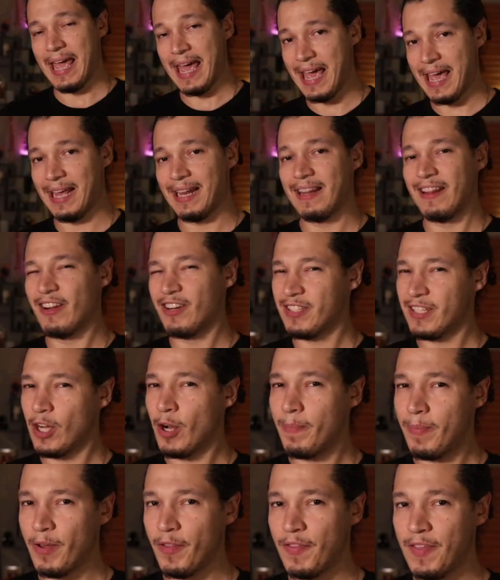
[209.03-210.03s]
And there's a
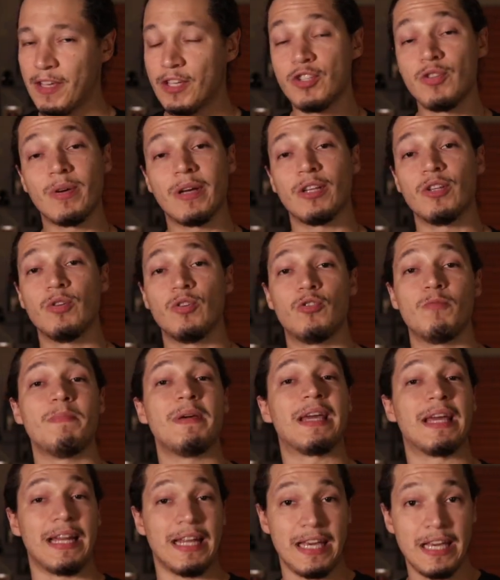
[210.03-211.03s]
couple of things you can do to
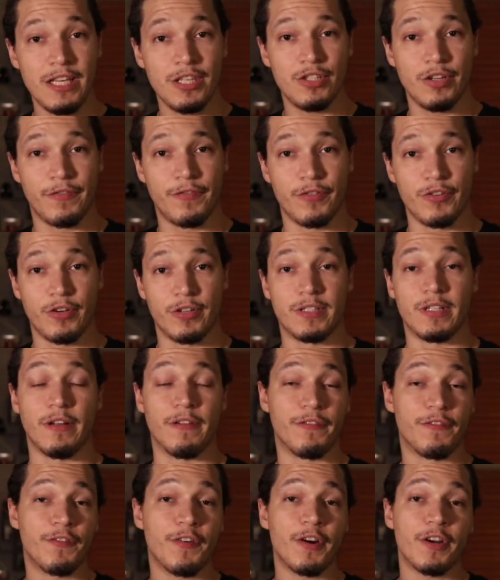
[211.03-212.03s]
make it easier for yourself.
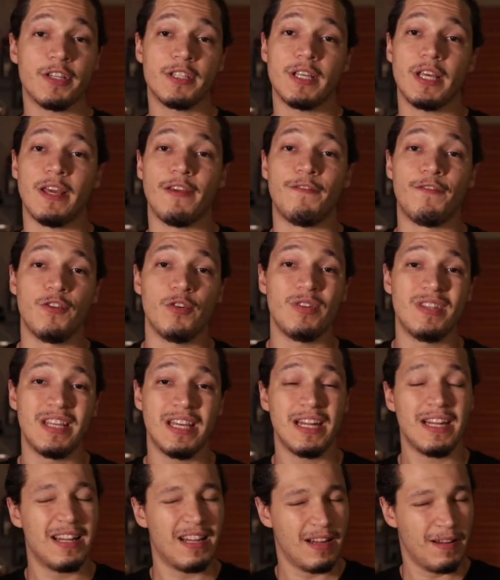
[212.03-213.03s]
First, if you
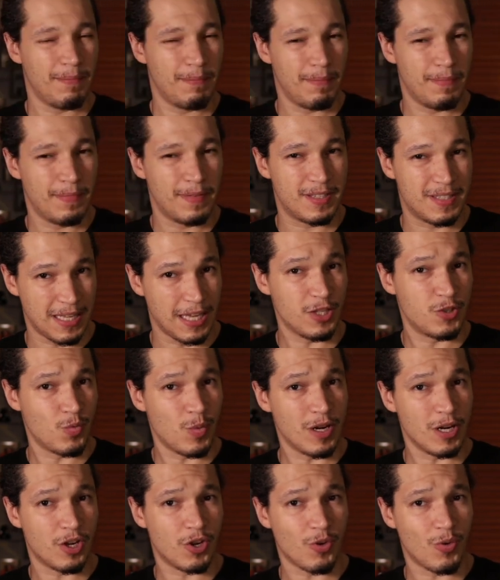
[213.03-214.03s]
did stage
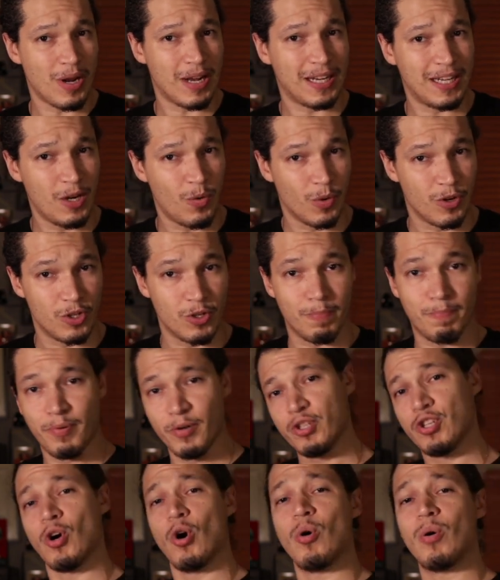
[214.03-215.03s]
one correctly, where you
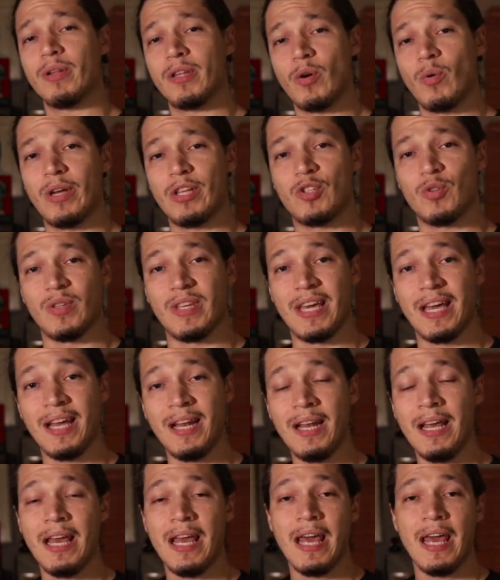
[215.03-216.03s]
push all the way to the
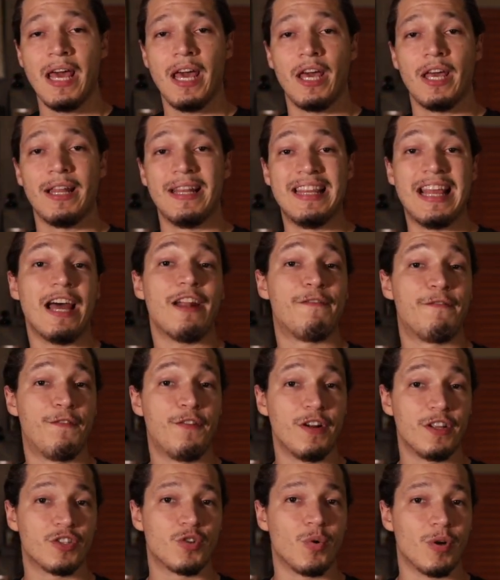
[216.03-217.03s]
end, that
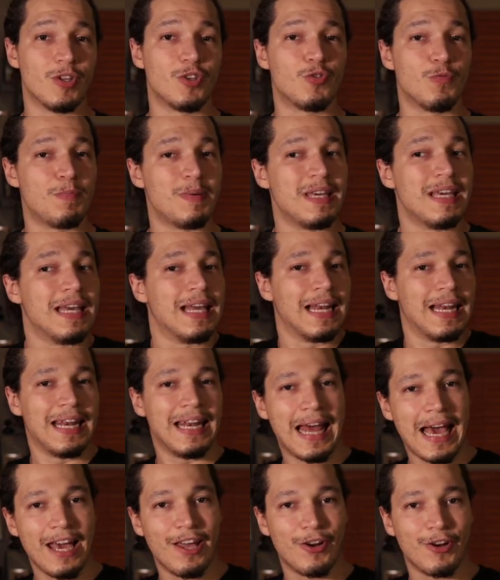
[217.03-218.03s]
foot is going to be
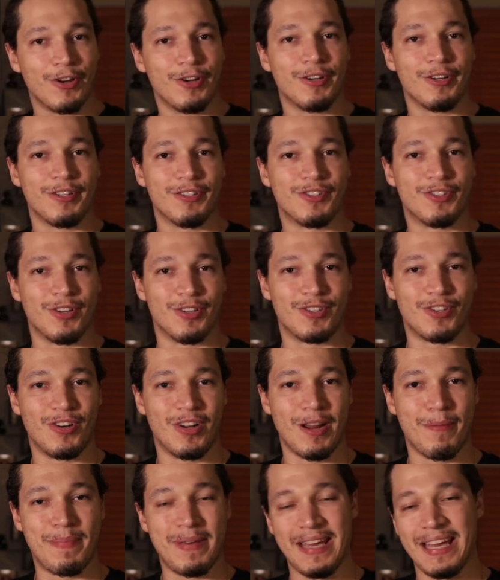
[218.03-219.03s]
lighter, so it's
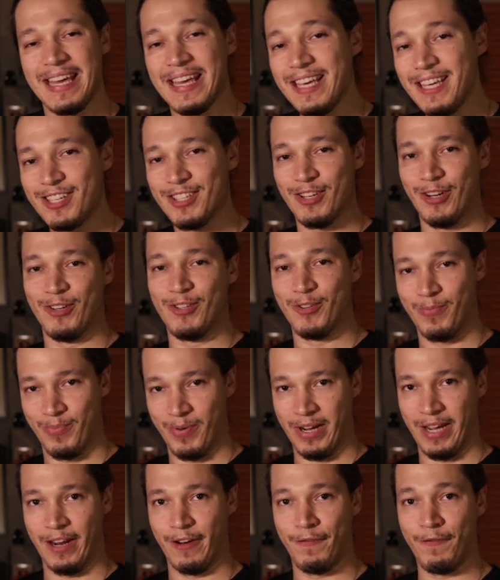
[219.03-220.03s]
gonna be easier to
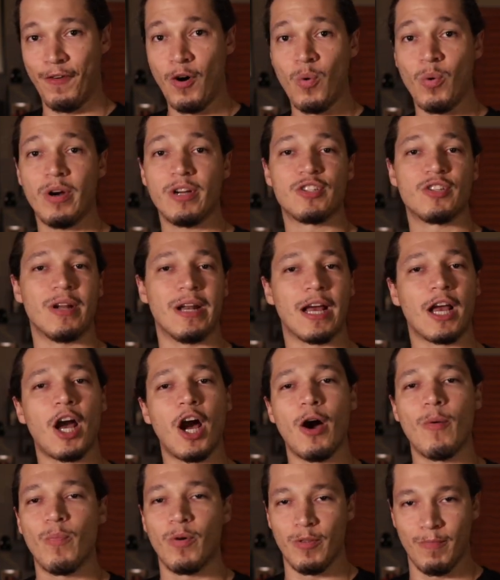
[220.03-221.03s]
bring it forward, it's gonna
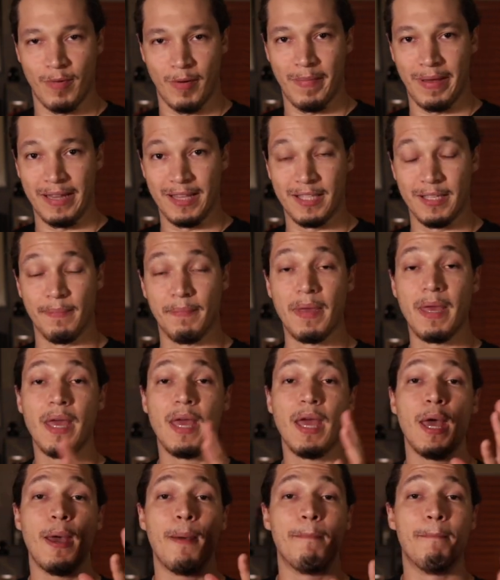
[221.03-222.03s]
come with momentum.
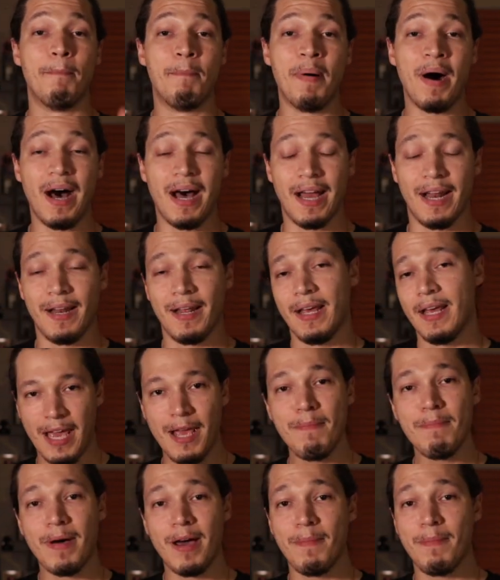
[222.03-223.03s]
But
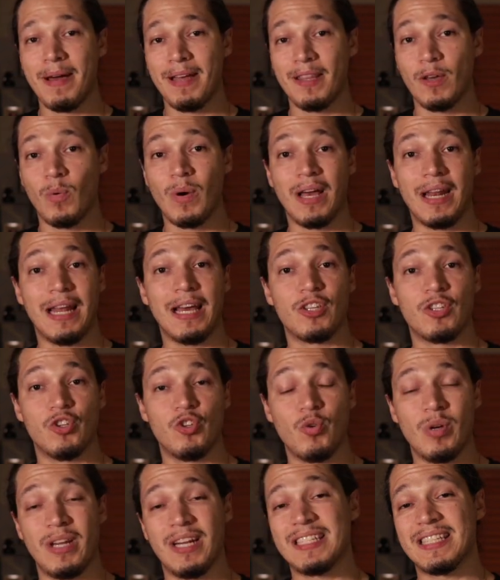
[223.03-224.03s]
in my mind, the way I like to
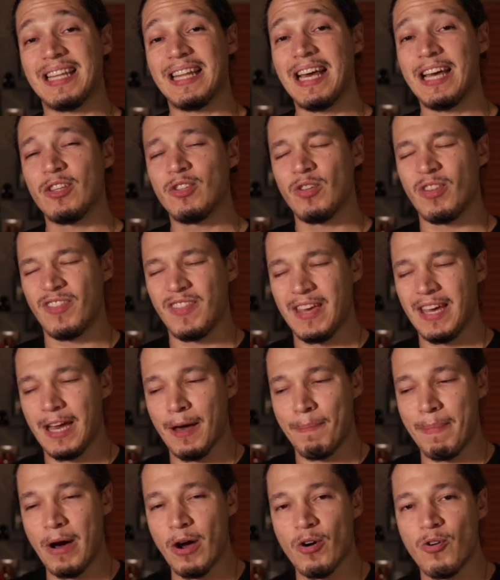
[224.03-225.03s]
do it is I like to think
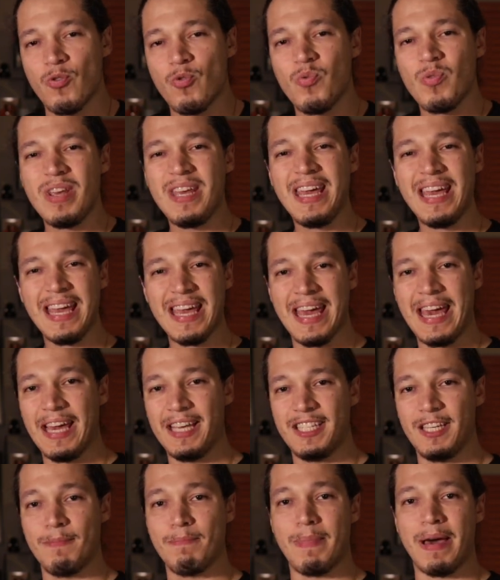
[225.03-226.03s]
about
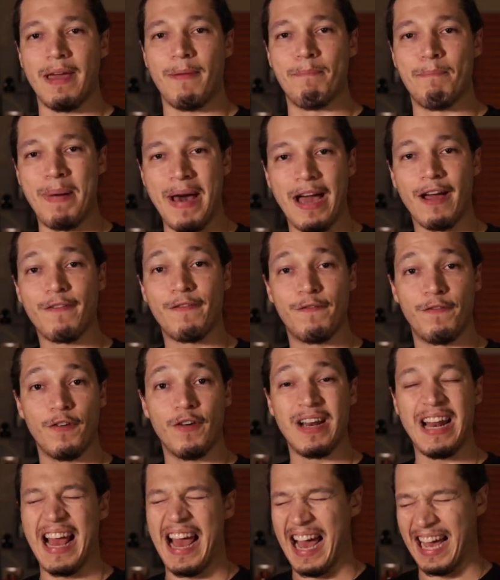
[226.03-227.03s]
re-engaging my back
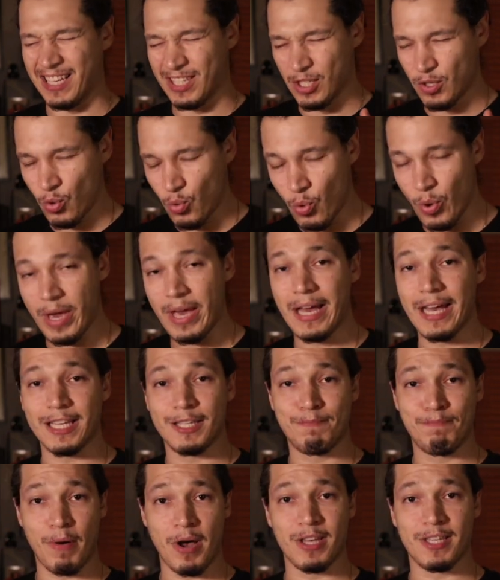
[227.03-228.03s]
foot as quick as
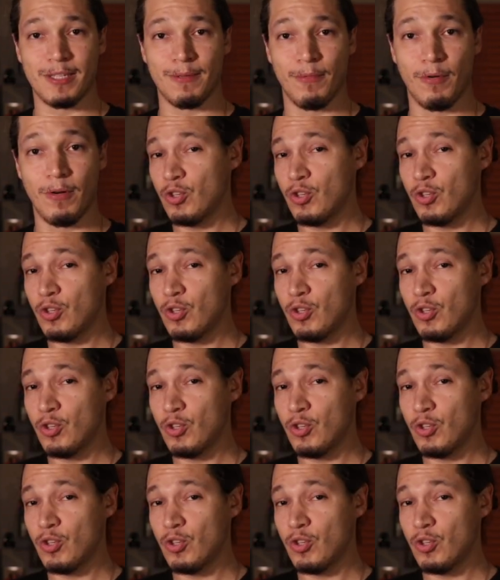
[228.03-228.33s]
possible.